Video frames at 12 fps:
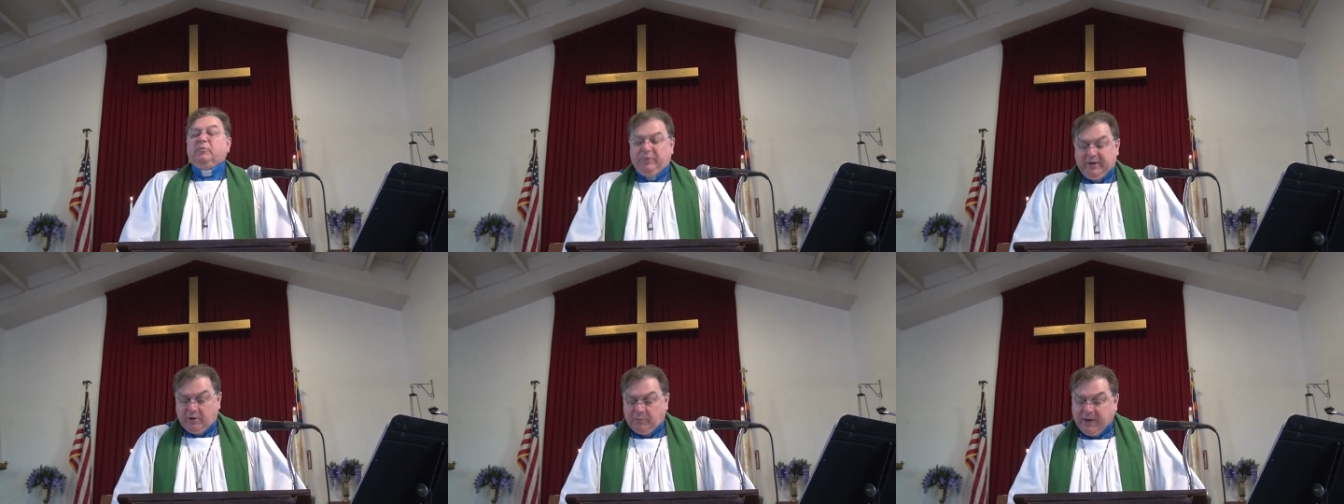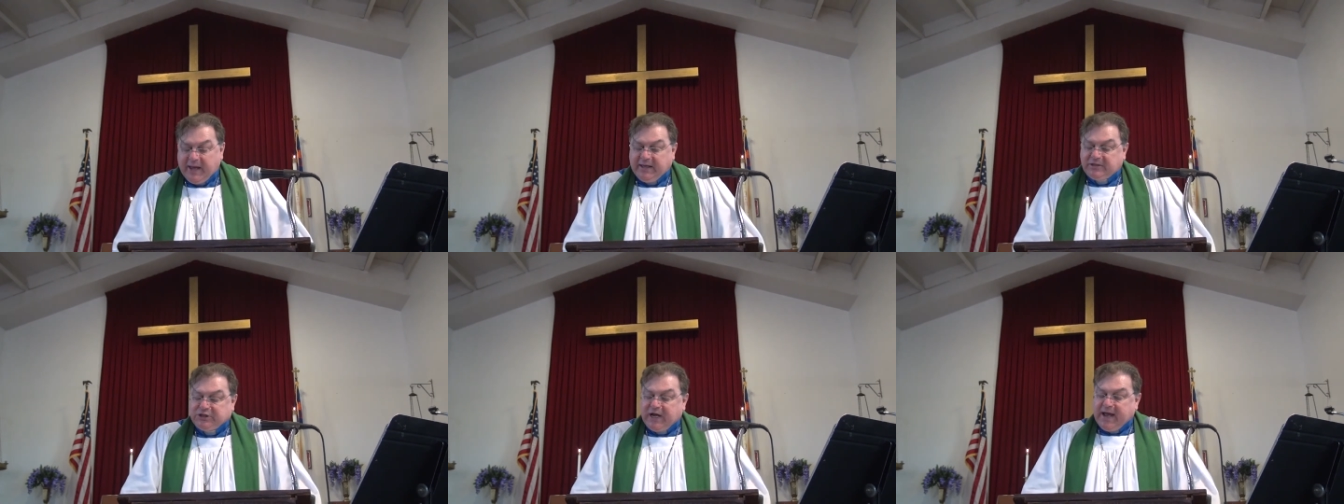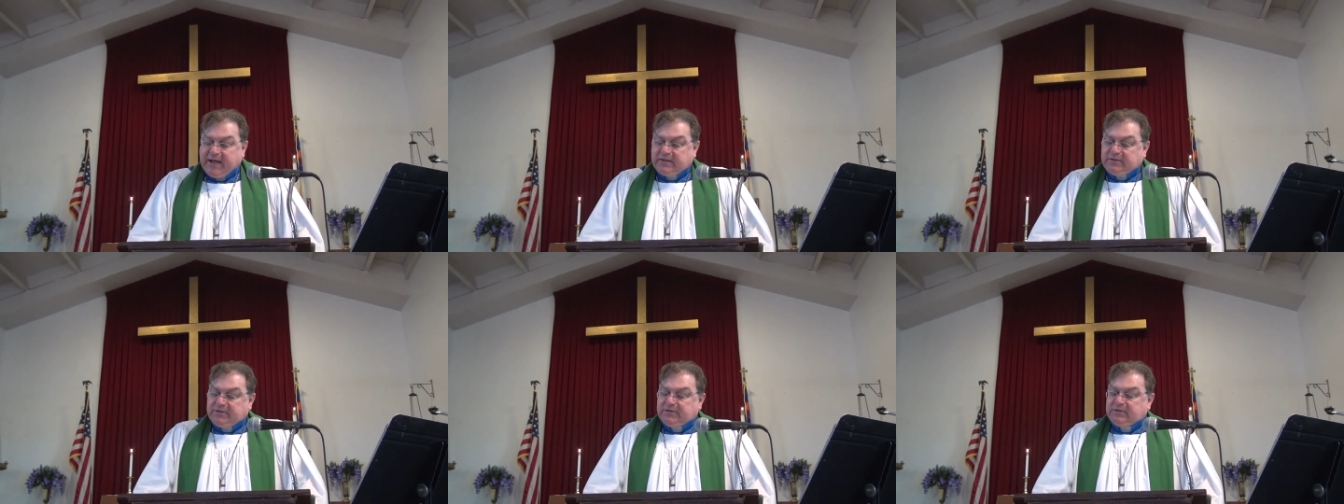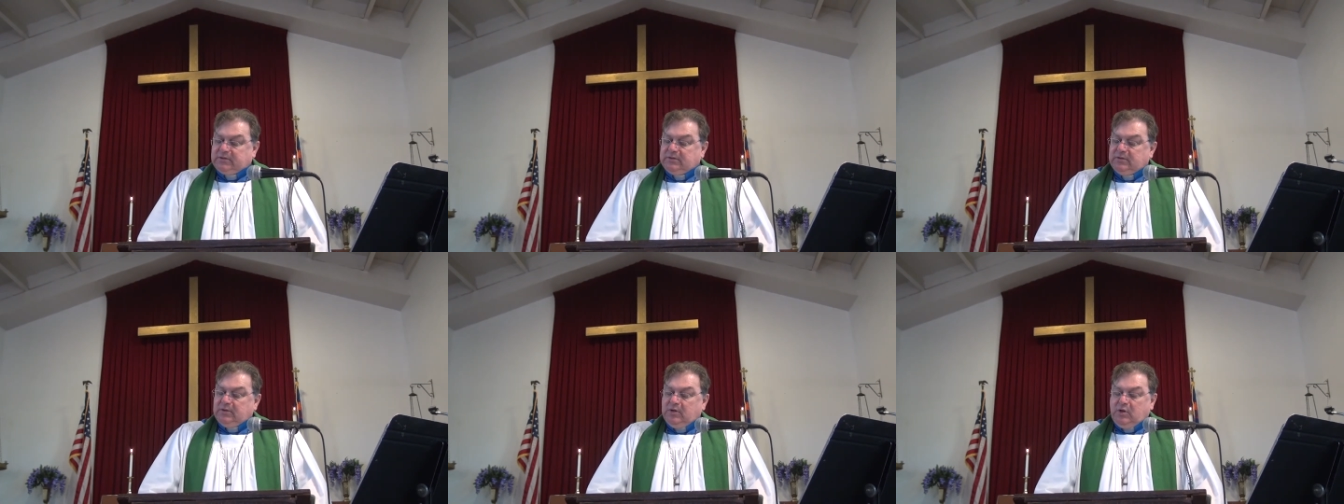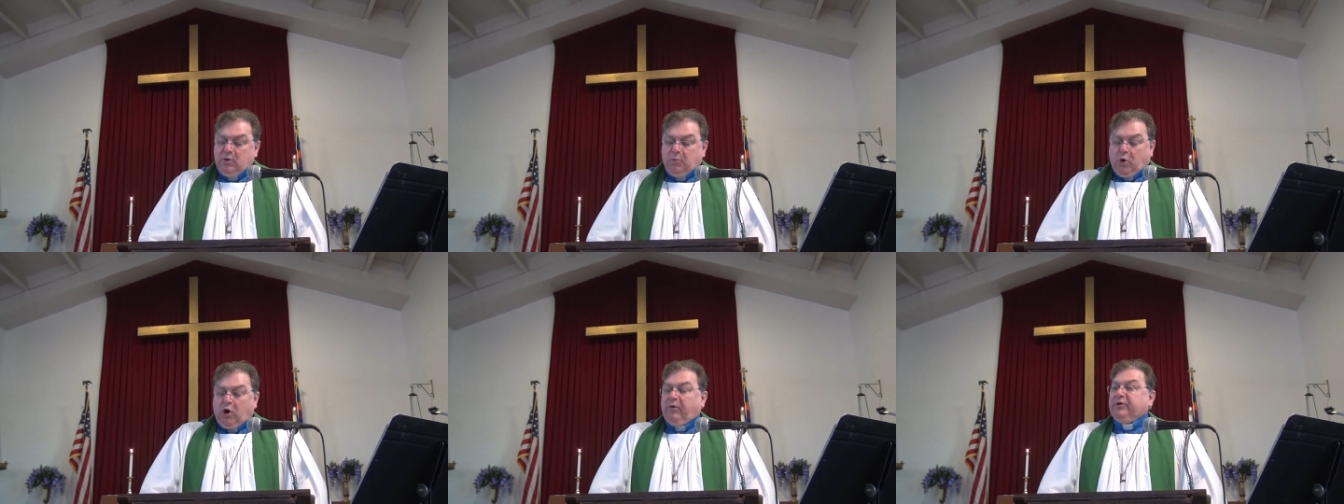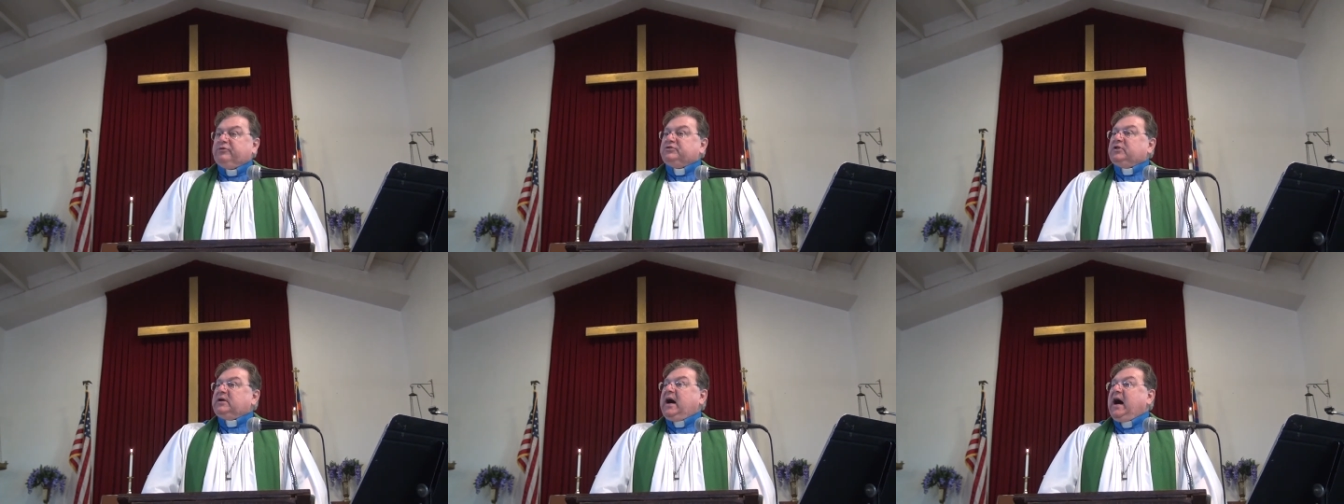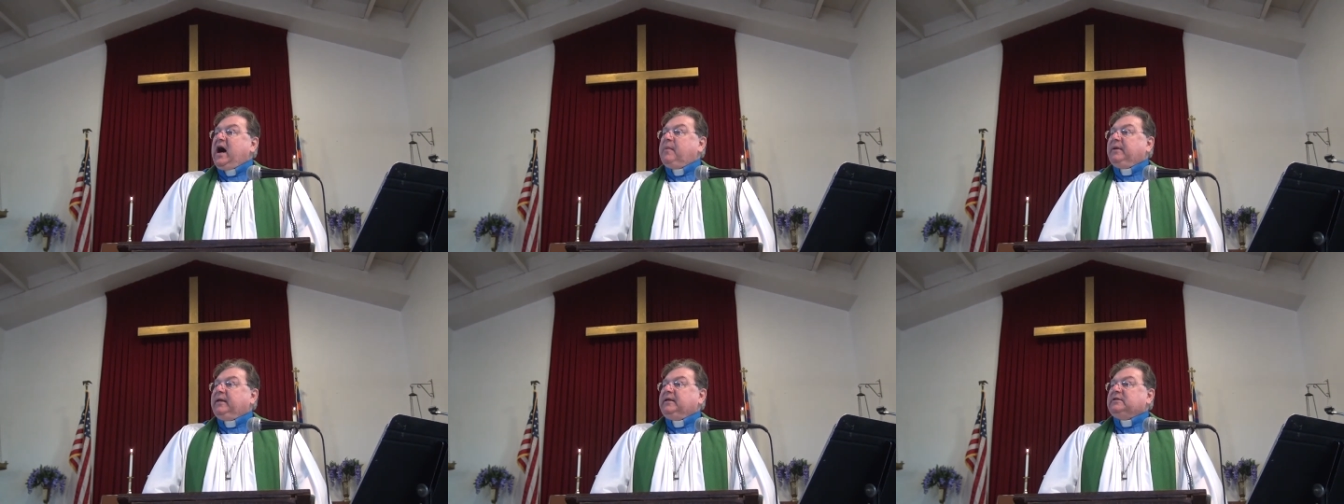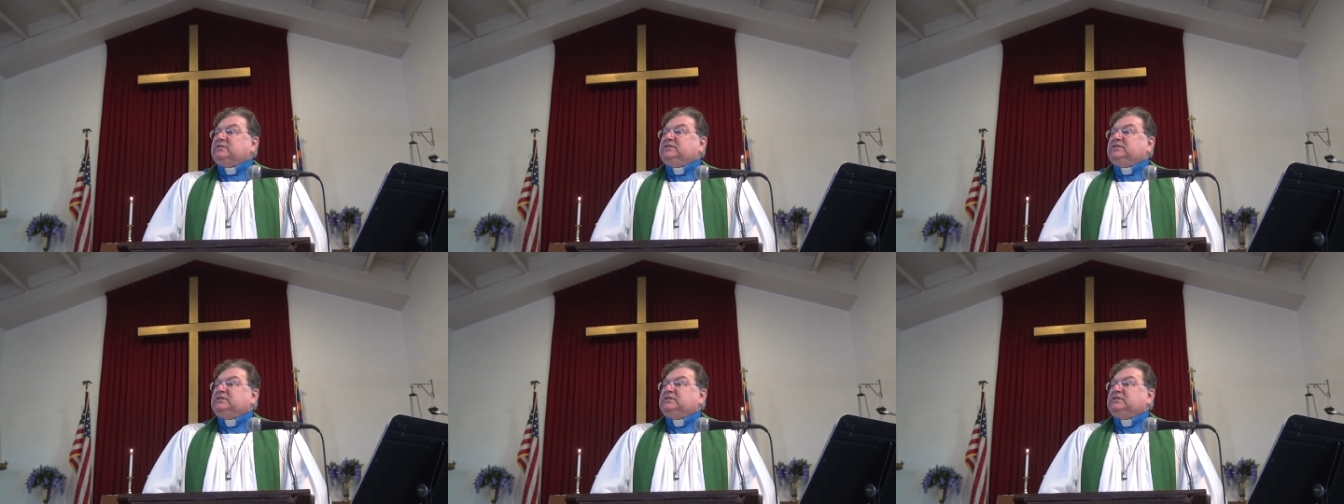bigger paychecks, more interesting hobbies,